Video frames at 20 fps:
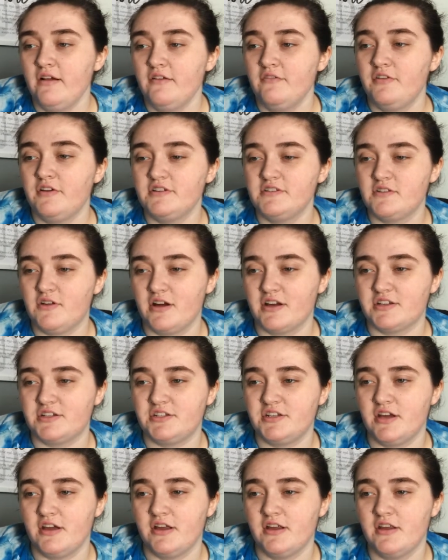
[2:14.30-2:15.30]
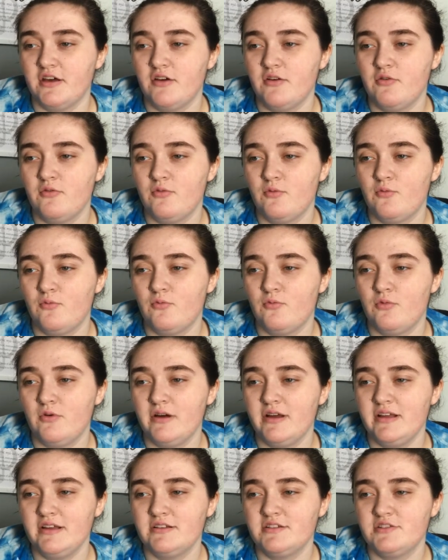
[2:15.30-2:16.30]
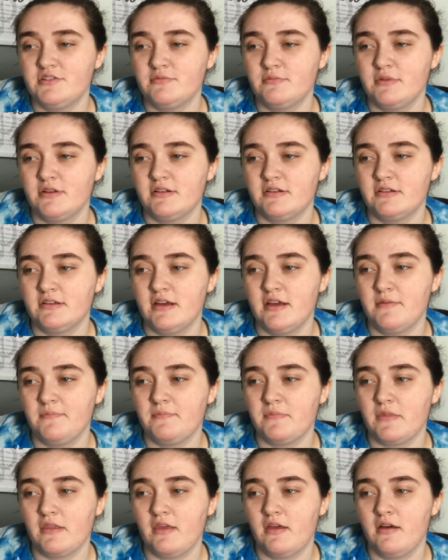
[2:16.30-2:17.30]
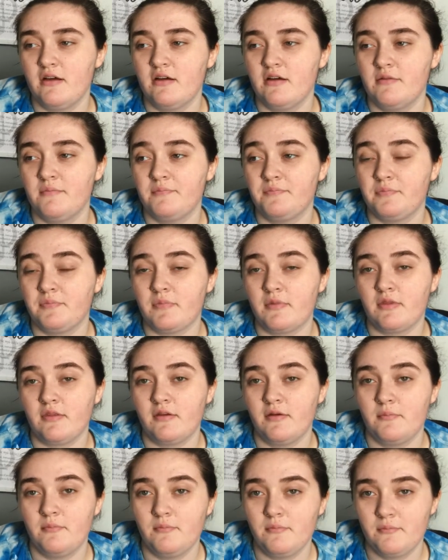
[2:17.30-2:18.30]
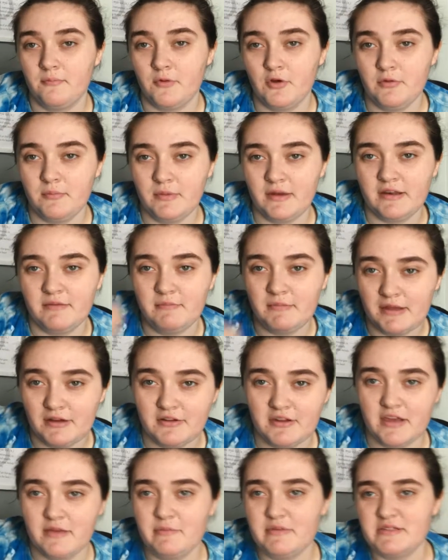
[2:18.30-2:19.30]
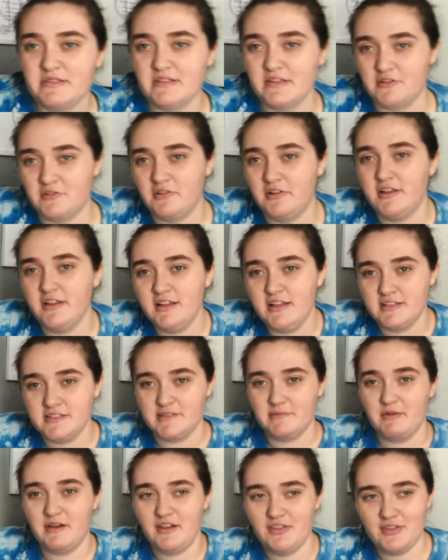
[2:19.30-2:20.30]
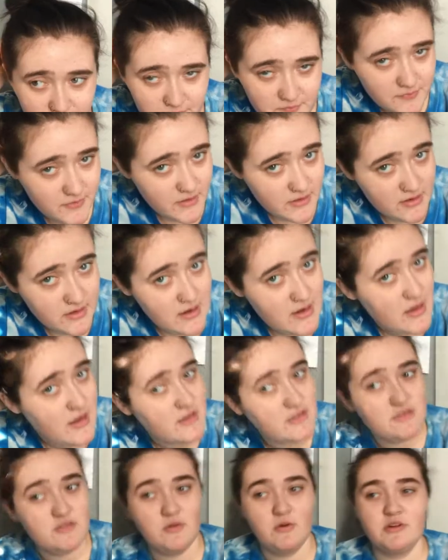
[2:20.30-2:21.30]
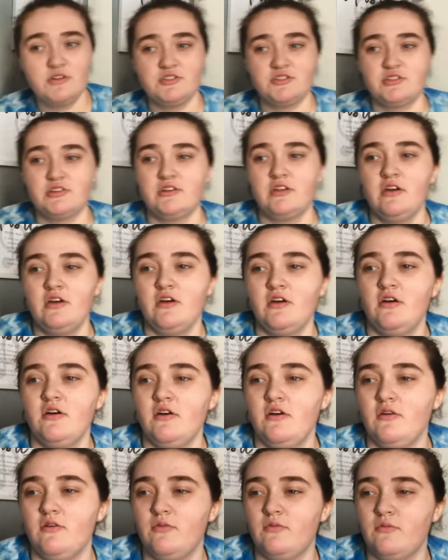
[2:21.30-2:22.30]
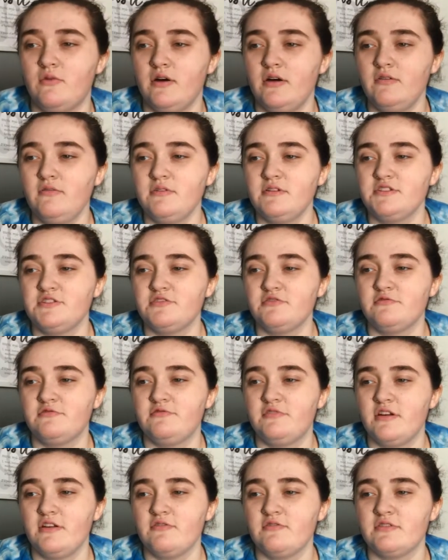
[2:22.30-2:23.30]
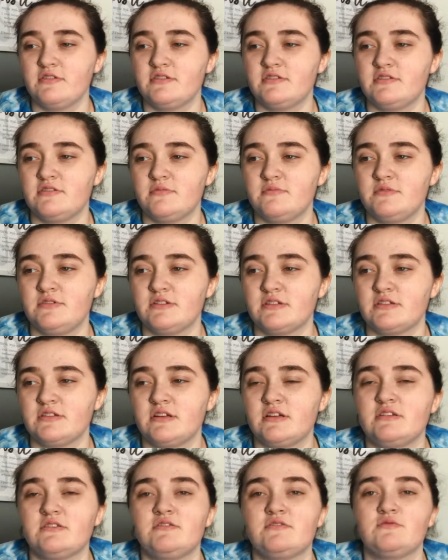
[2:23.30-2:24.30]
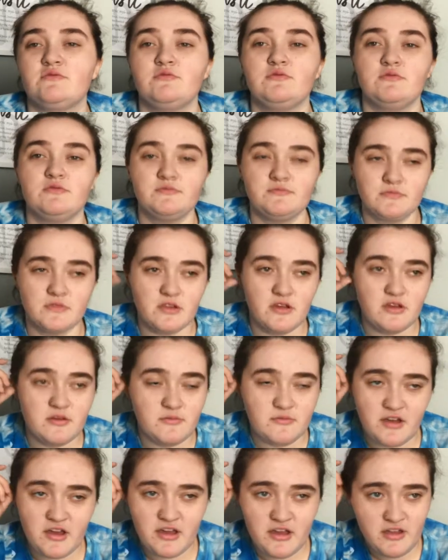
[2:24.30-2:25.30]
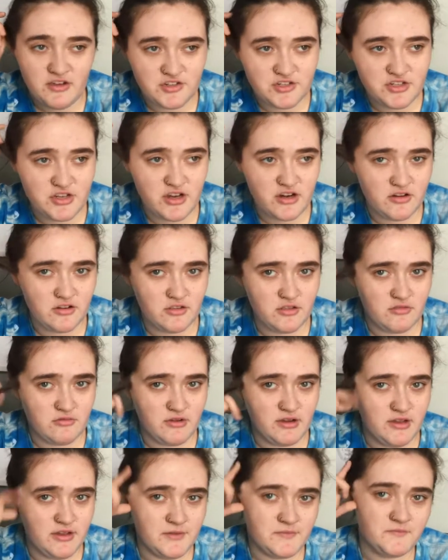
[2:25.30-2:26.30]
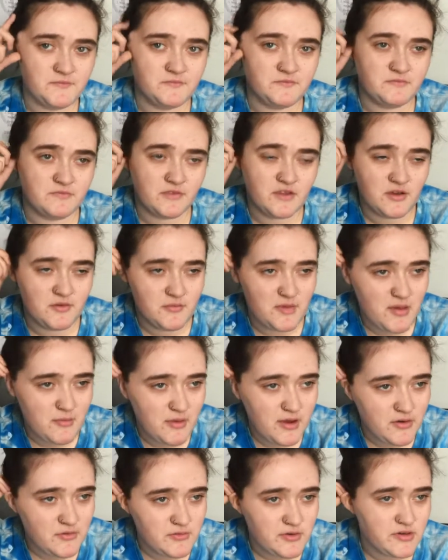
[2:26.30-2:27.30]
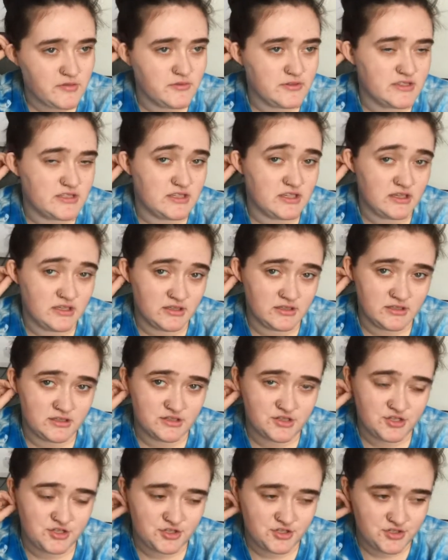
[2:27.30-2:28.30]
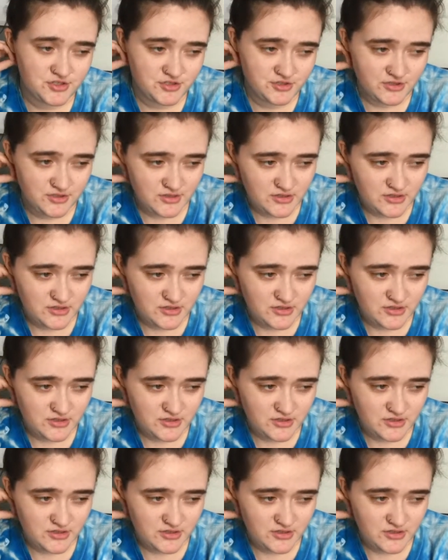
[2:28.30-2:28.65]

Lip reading: First question. What is your middle name? Well, my middle name is literally Elizabeth. Next question. What was your favorite subject at school? I actually had 3. My main one was English.